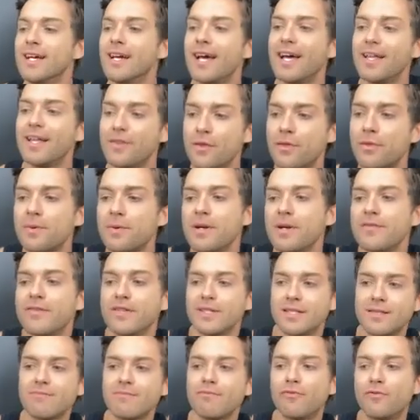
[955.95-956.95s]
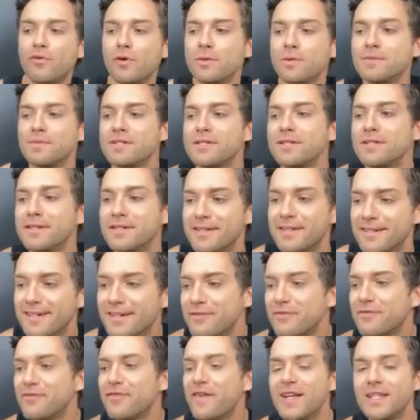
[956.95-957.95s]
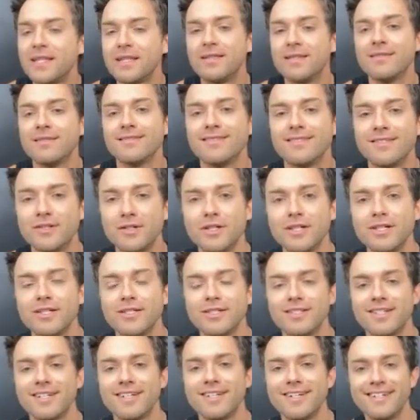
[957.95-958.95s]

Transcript: and the three of us formed a fun little